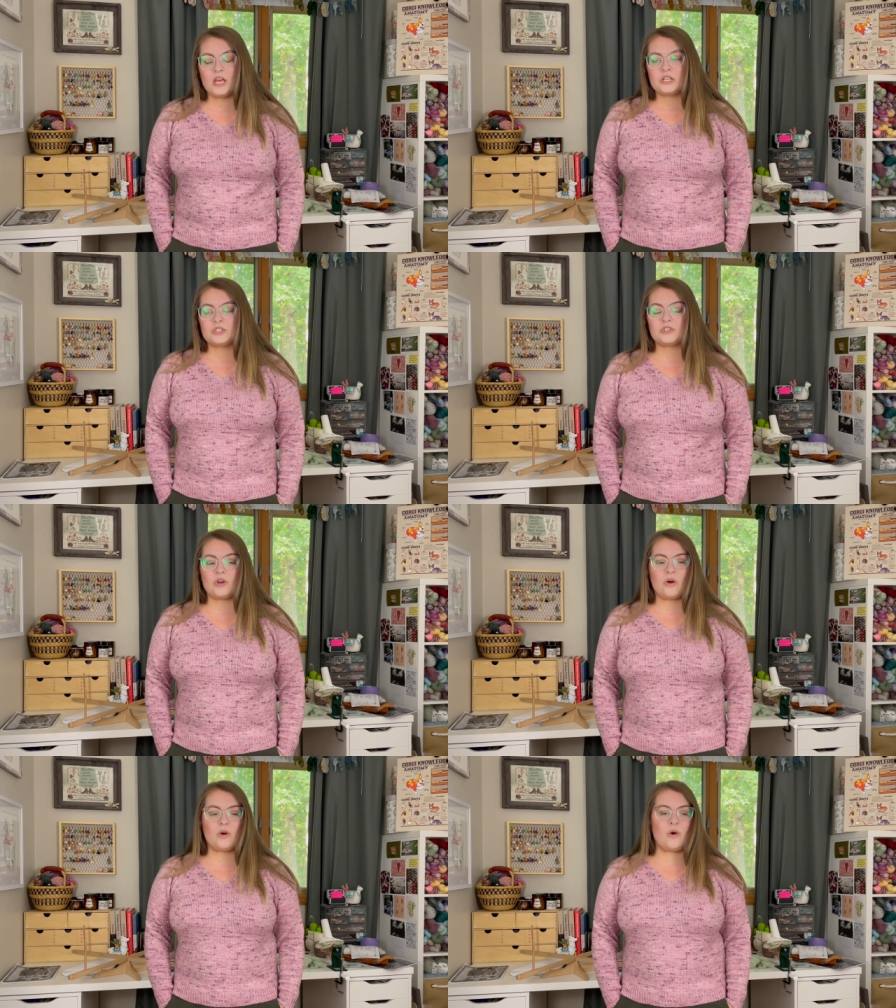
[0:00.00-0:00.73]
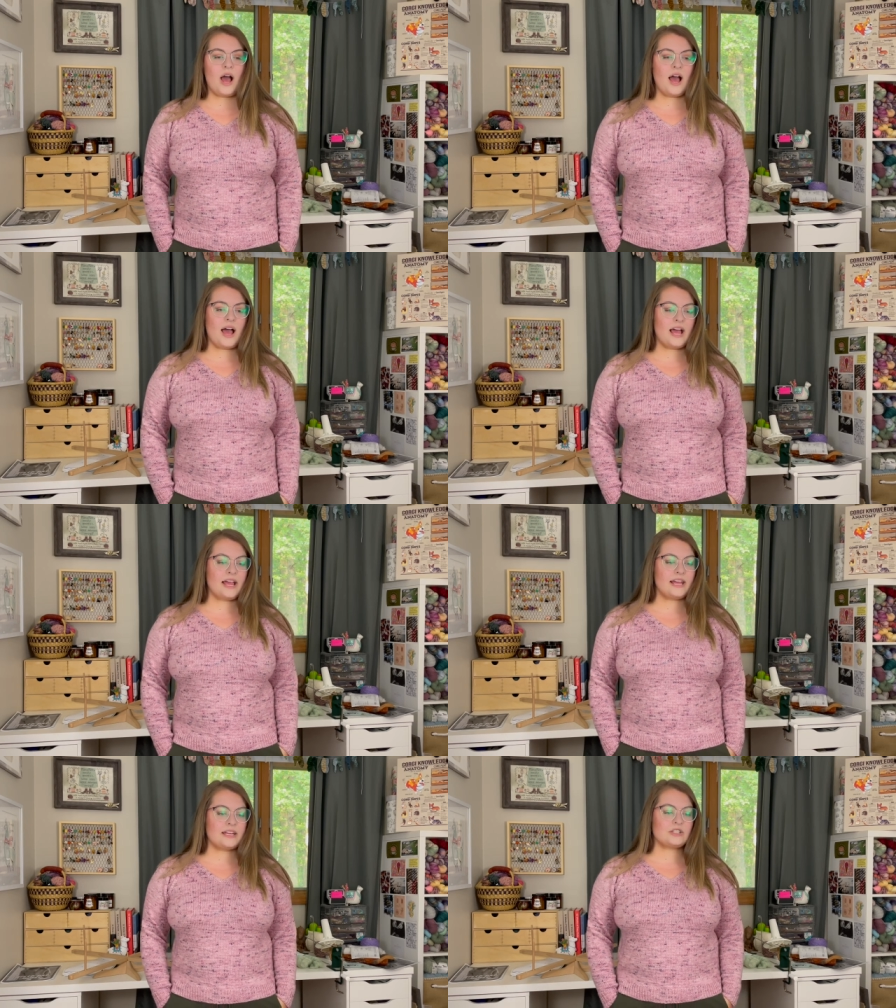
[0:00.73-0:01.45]
So
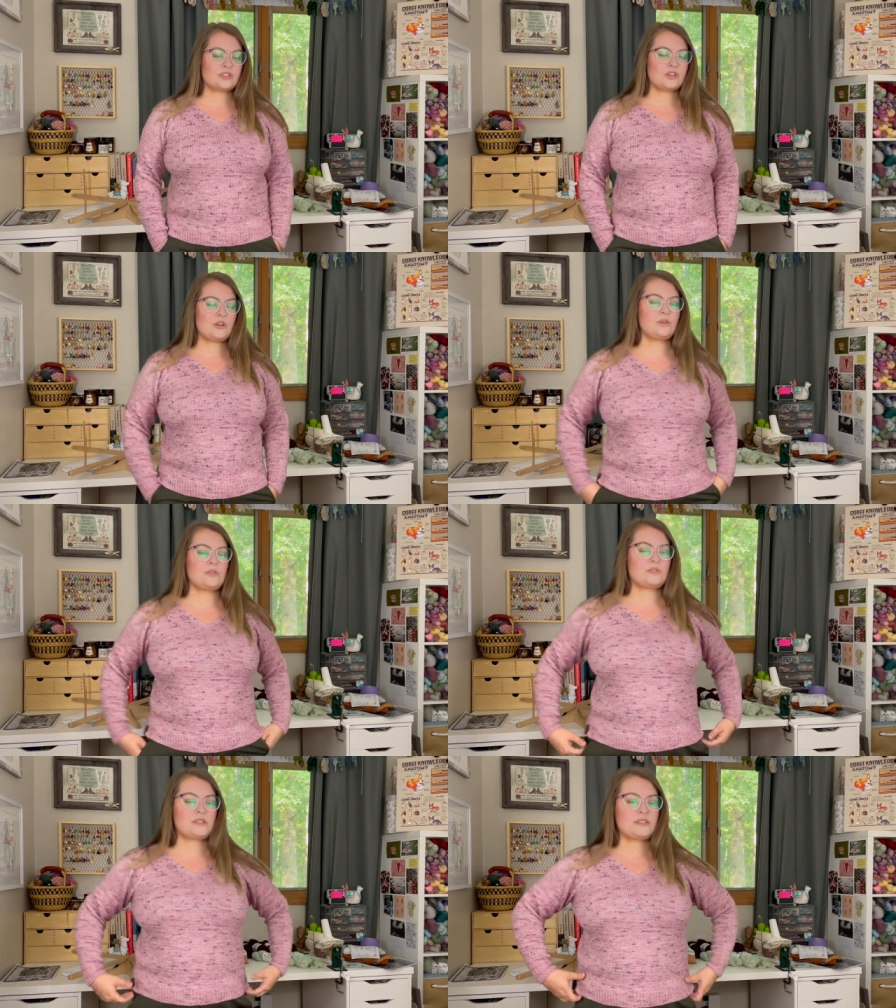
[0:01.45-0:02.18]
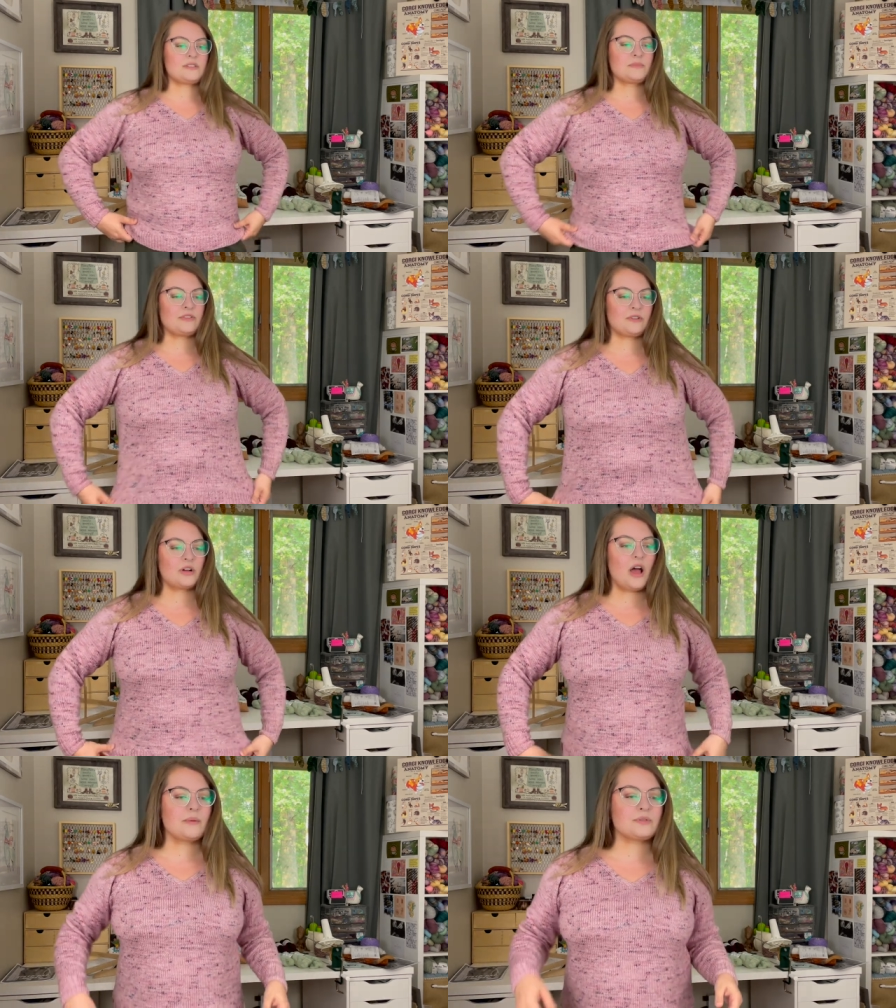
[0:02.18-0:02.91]
I chose some
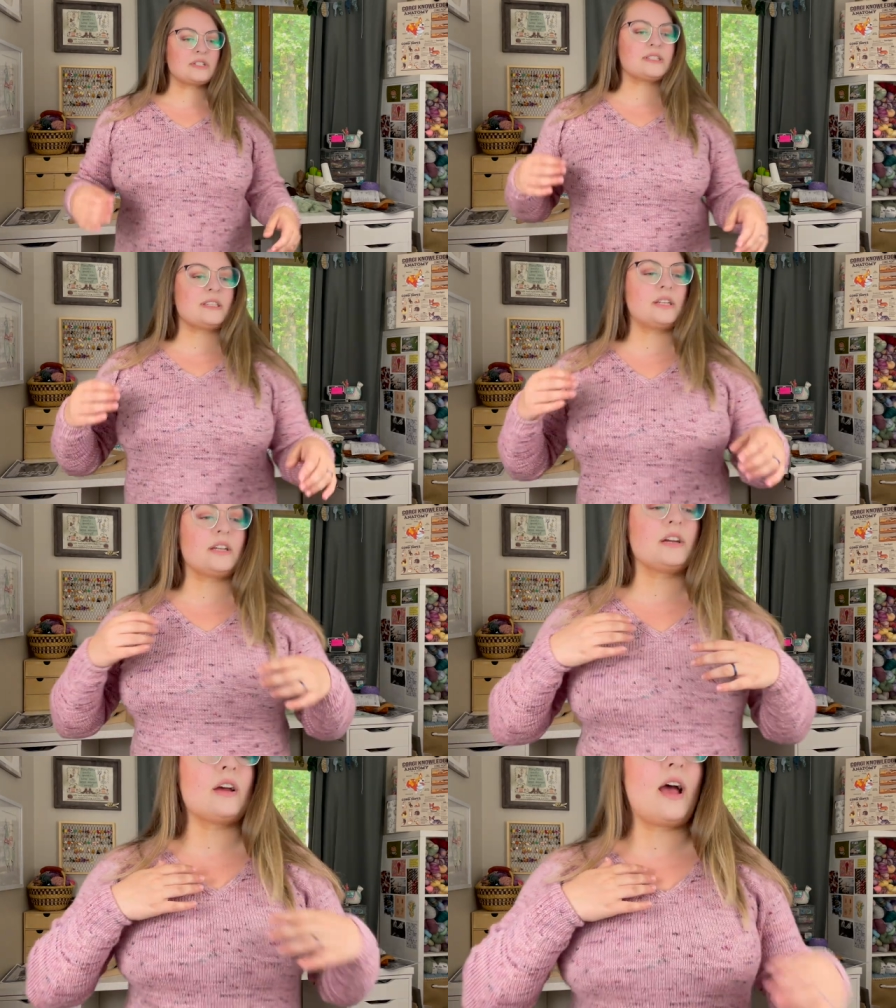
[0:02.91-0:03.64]
different options here.